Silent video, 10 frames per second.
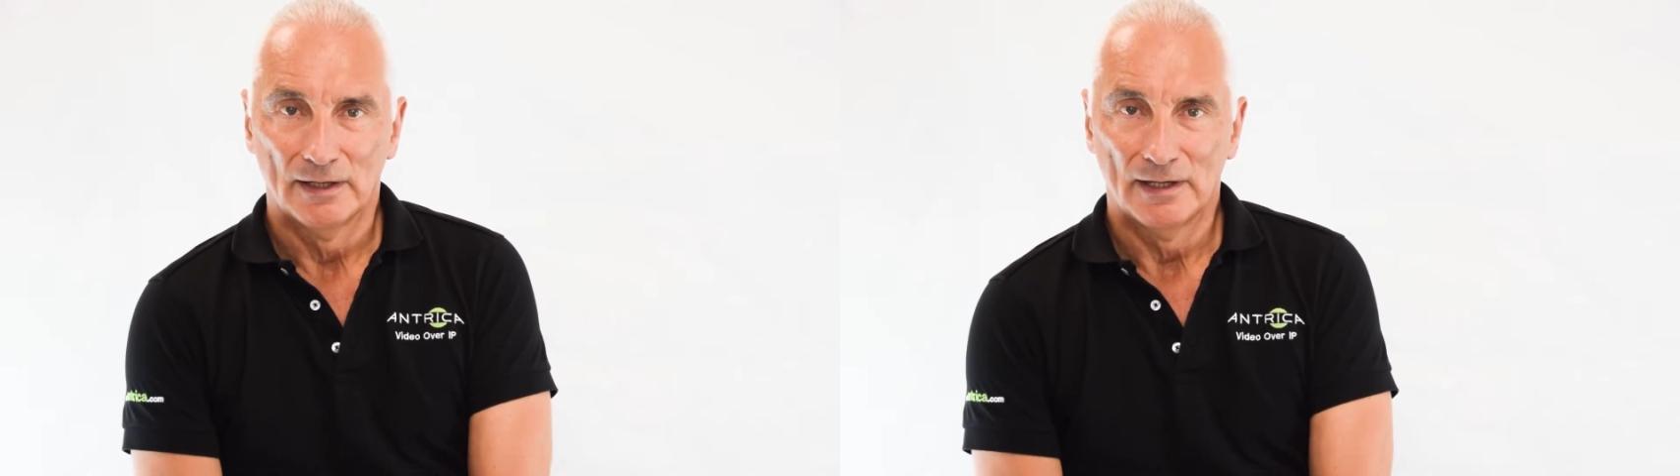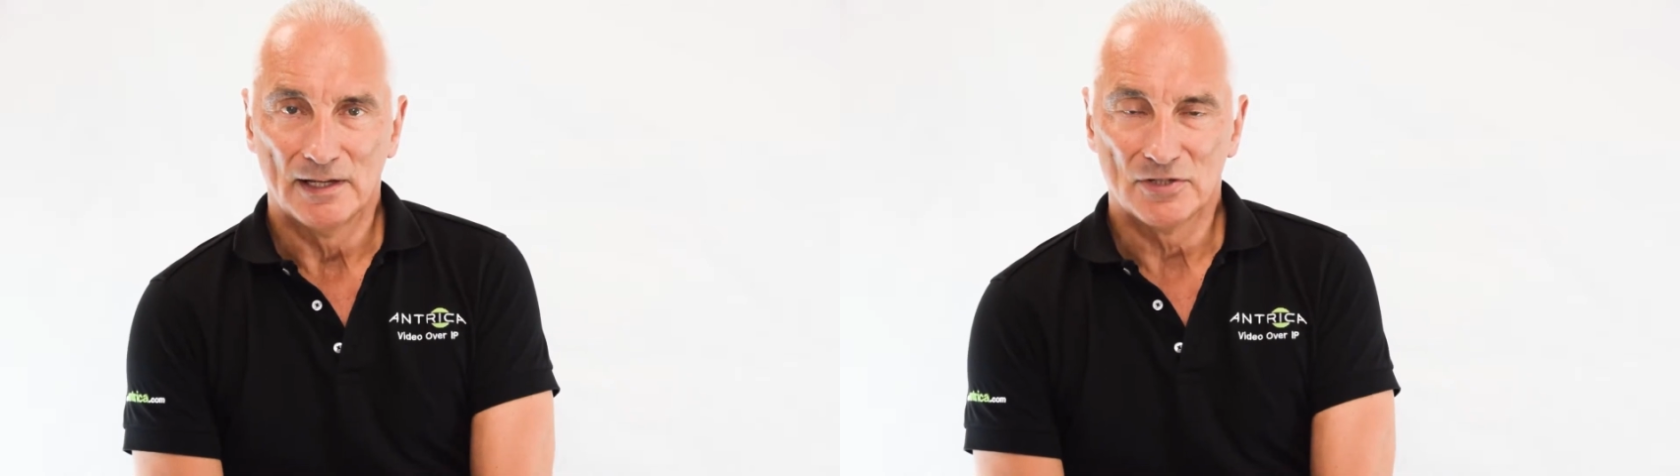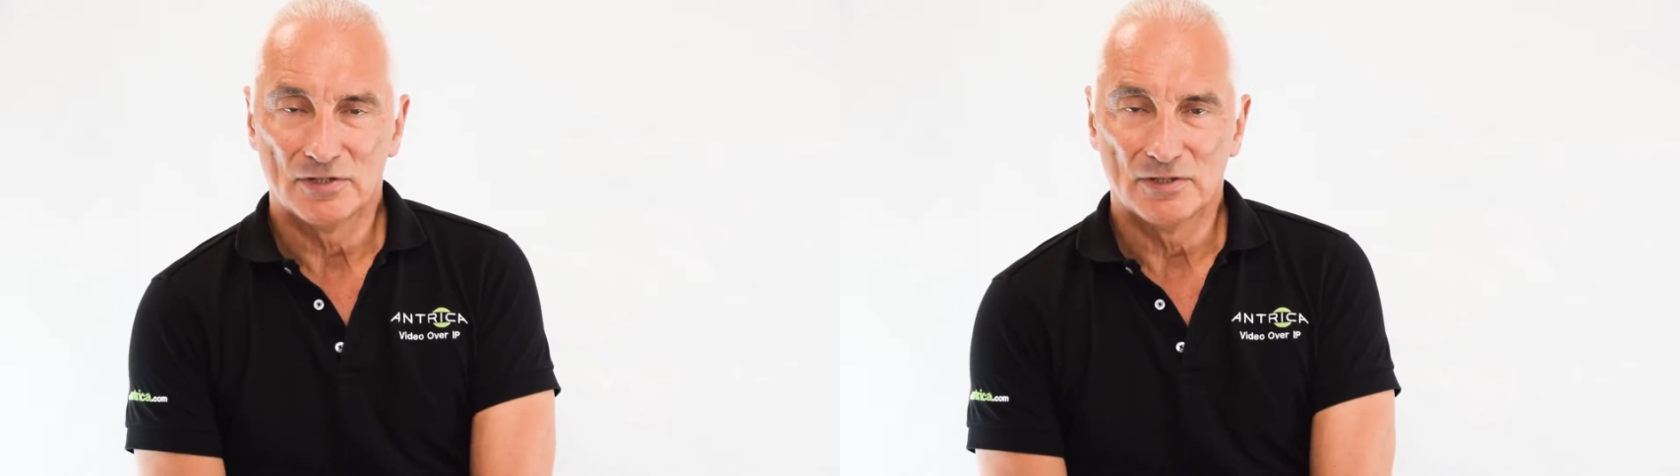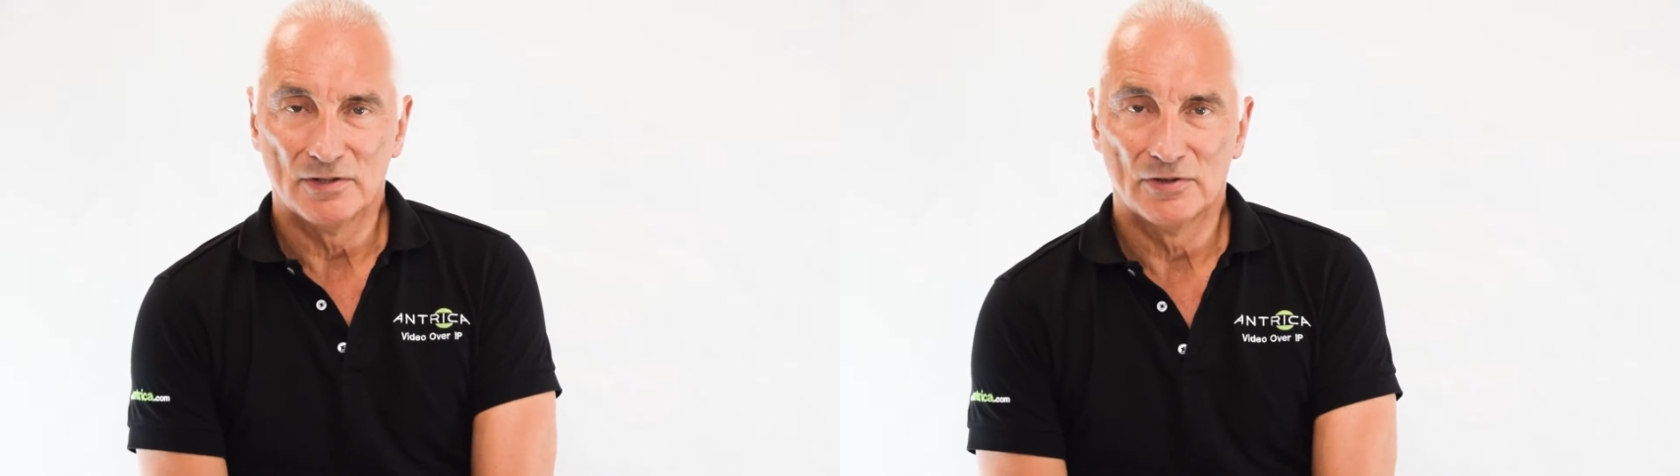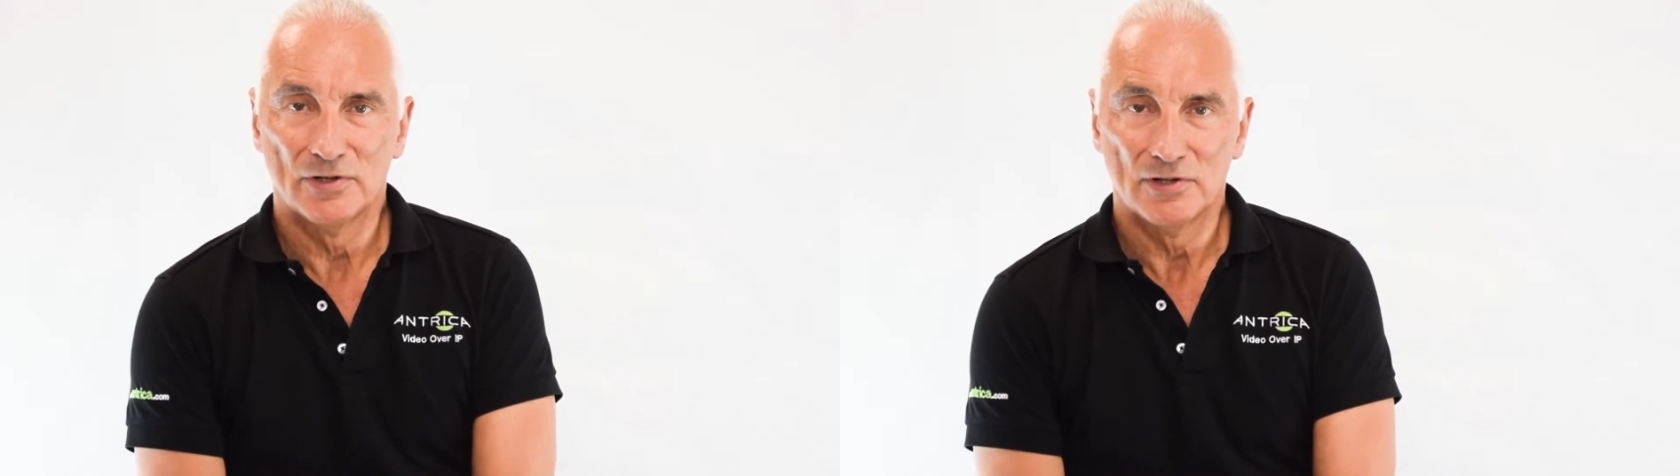It's
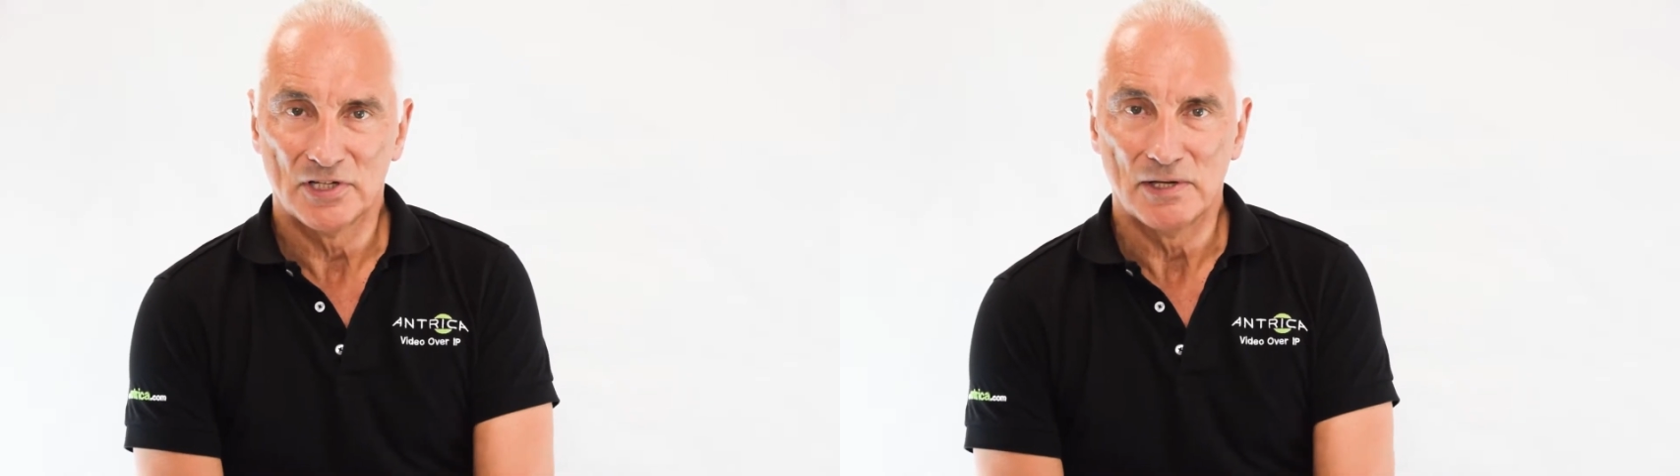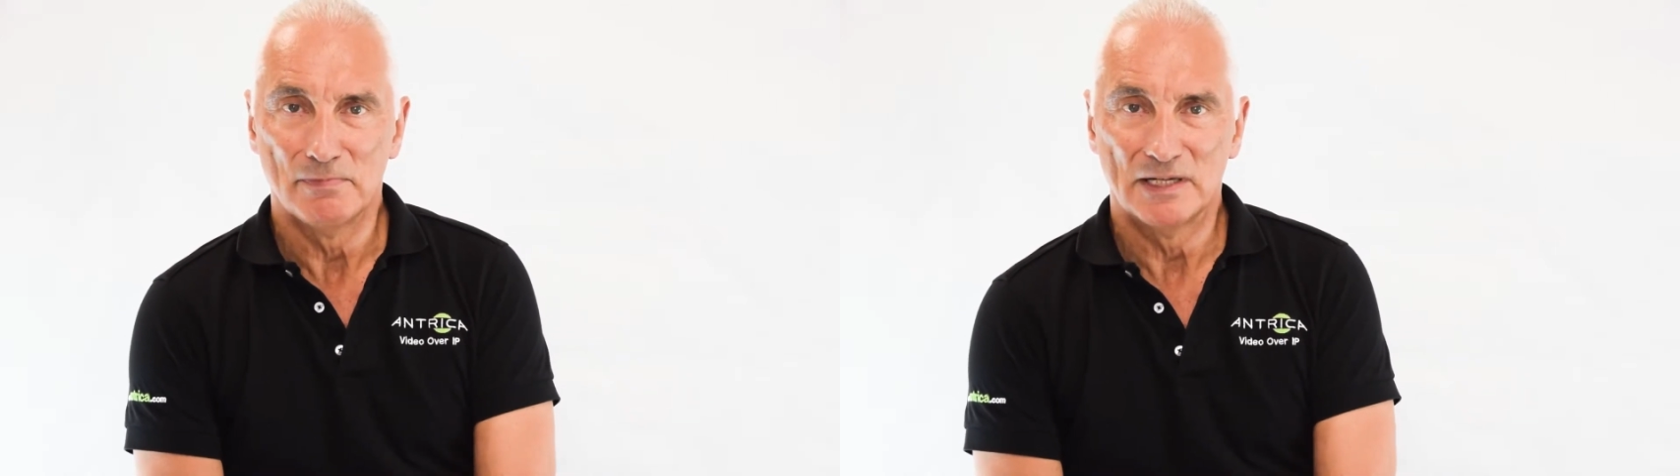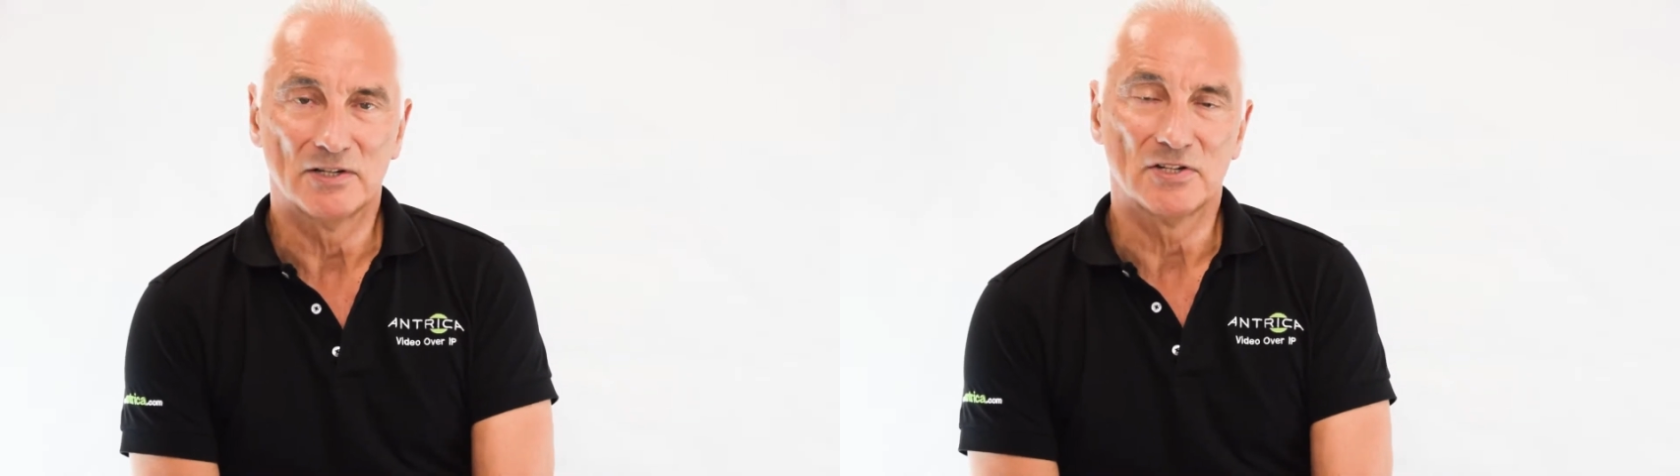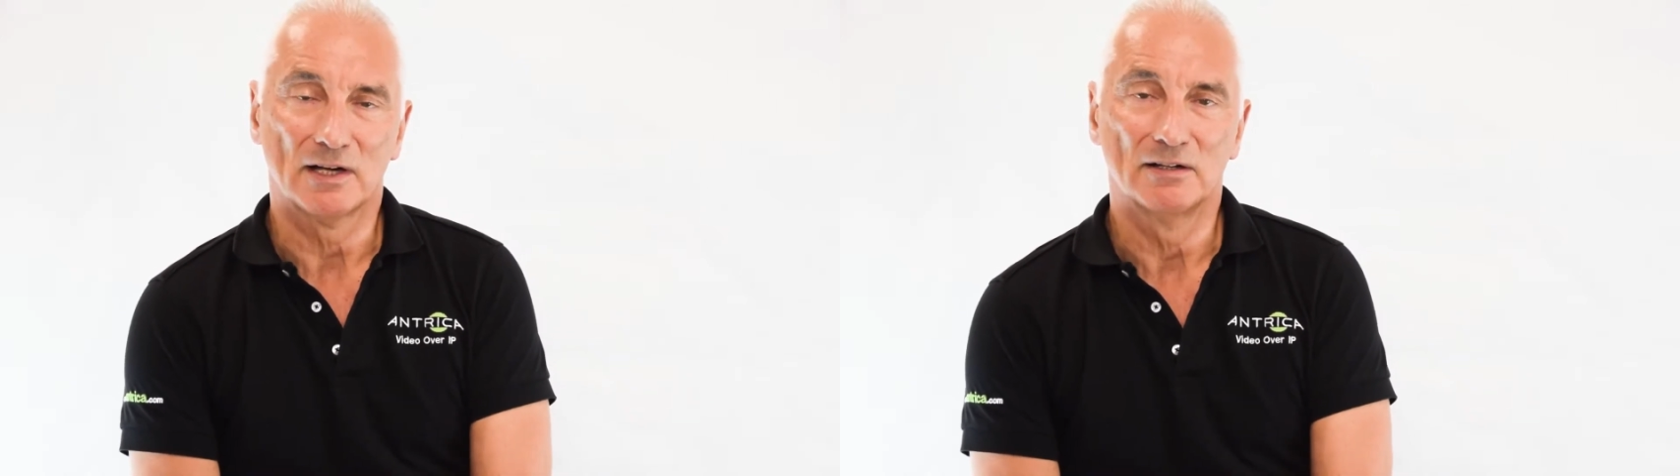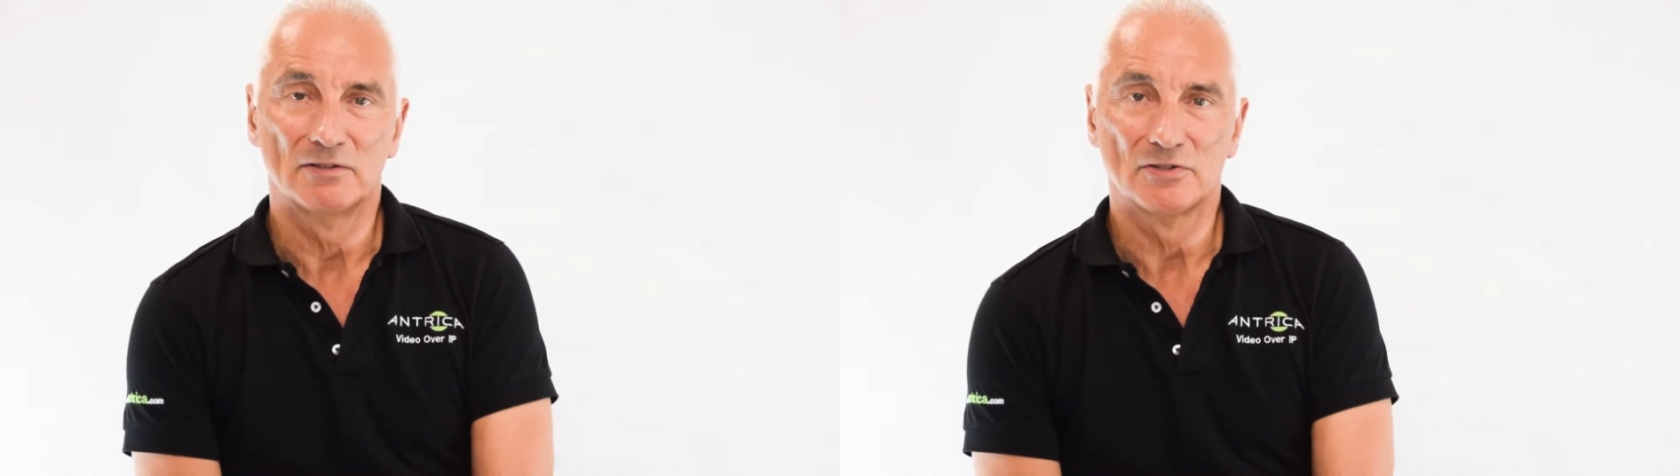30
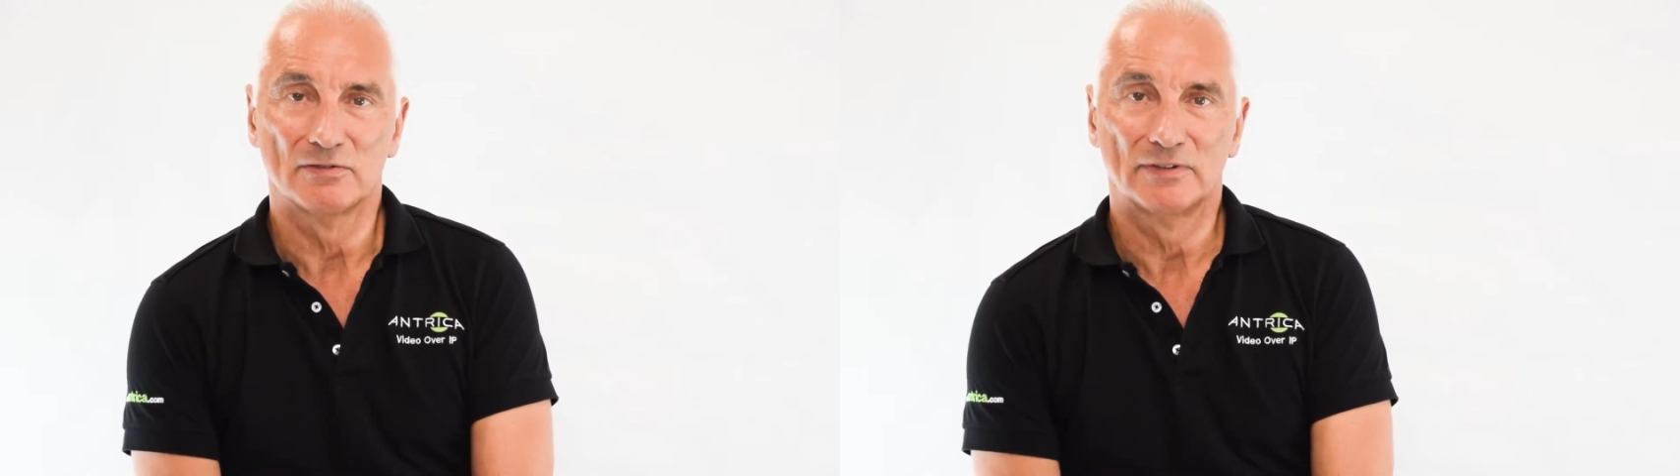milliseconds of